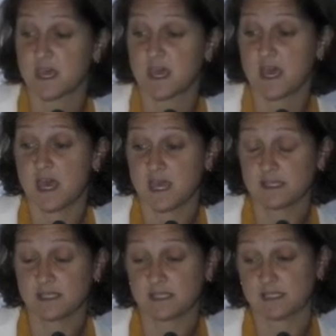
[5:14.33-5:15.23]
And
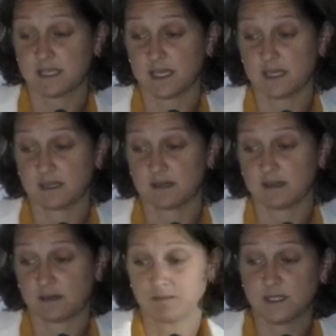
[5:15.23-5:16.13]
they stay
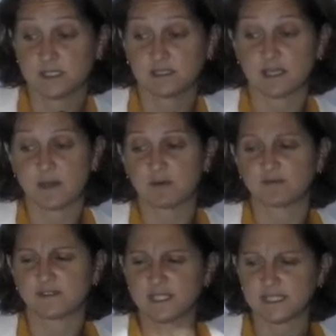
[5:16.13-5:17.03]
a median time of
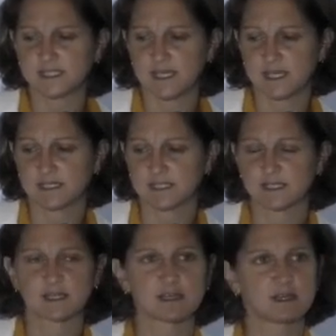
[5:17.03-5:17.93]
6 days
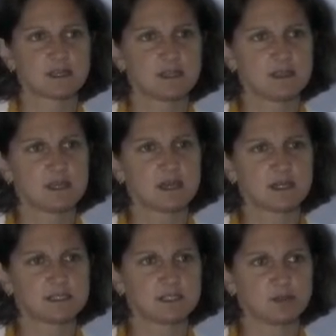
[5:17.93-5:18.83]
in the
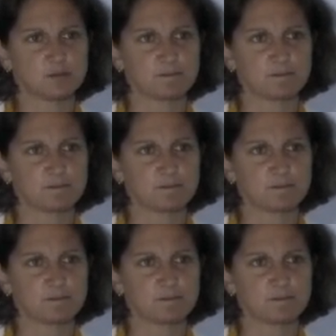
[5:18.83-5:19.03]
ICU.